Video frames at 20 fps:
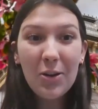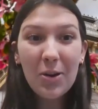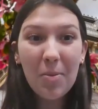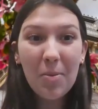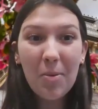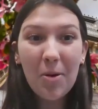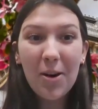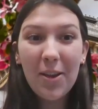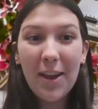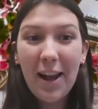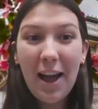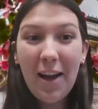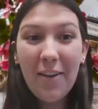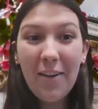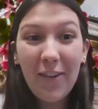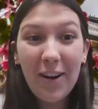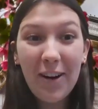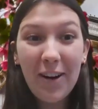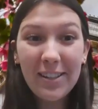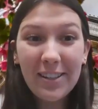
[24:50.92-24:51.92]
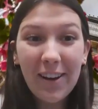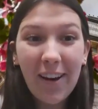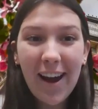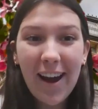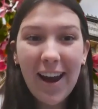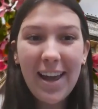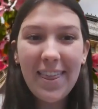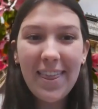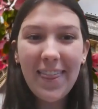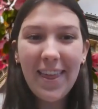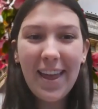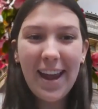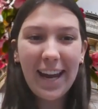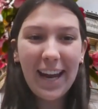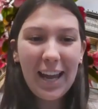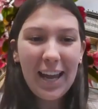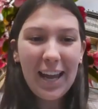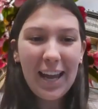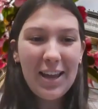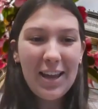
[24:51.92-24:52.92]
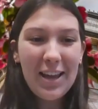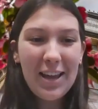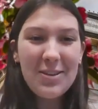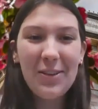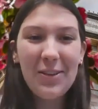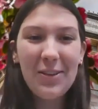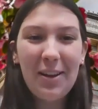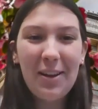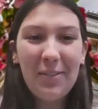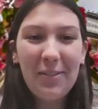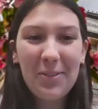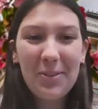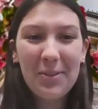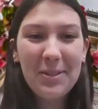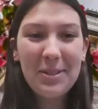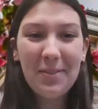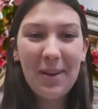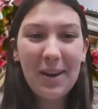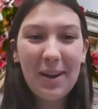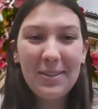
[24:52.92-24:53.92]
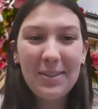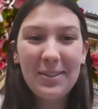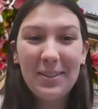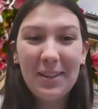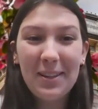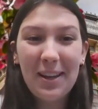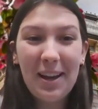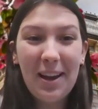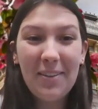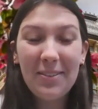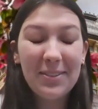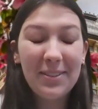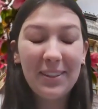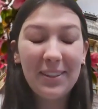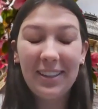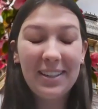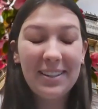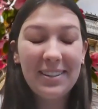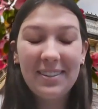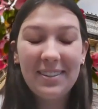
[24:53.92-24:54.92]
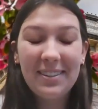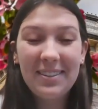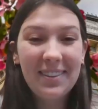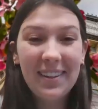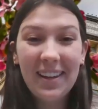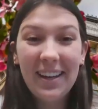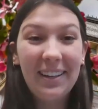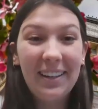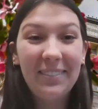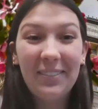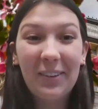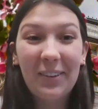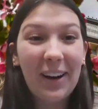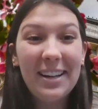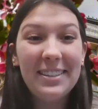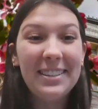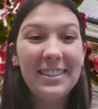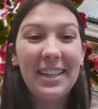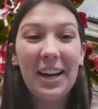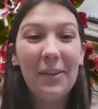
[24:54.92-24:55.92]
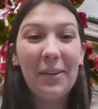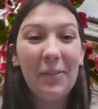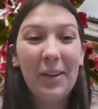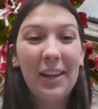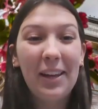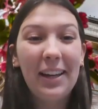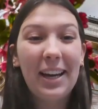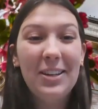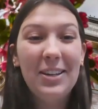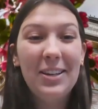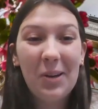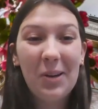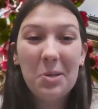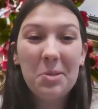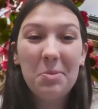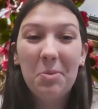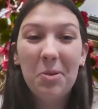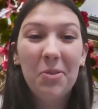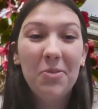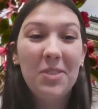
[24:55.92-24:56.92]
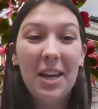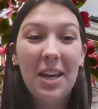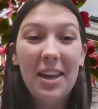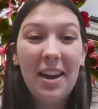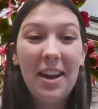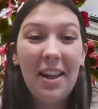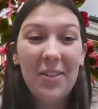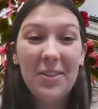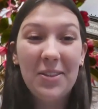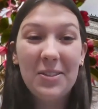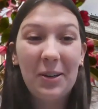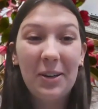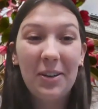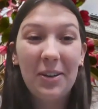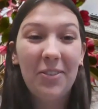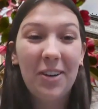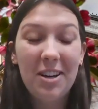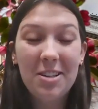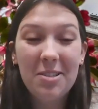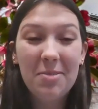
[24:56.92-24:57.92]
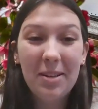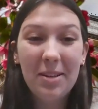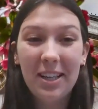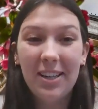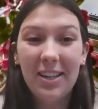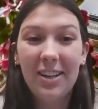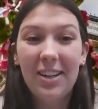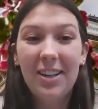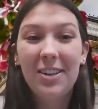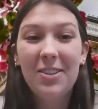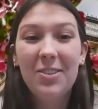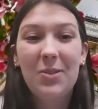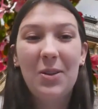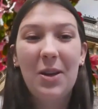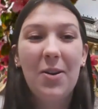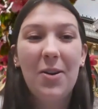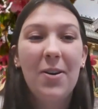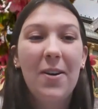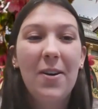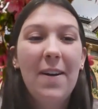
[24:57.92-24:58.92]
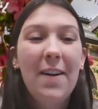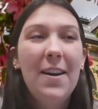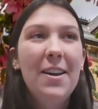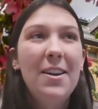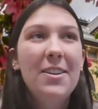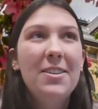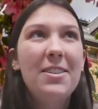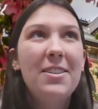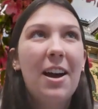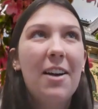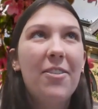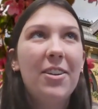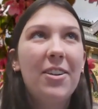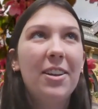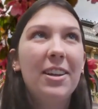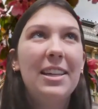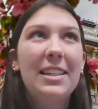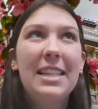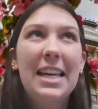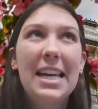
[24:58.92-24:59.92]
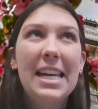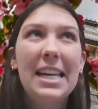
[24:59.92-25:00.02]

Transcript: "You're more than halfway done. Like, you only have 3 semesters left." I was like, "That's like crazy." I feel like I just moved in at the start of freshman year. So definitely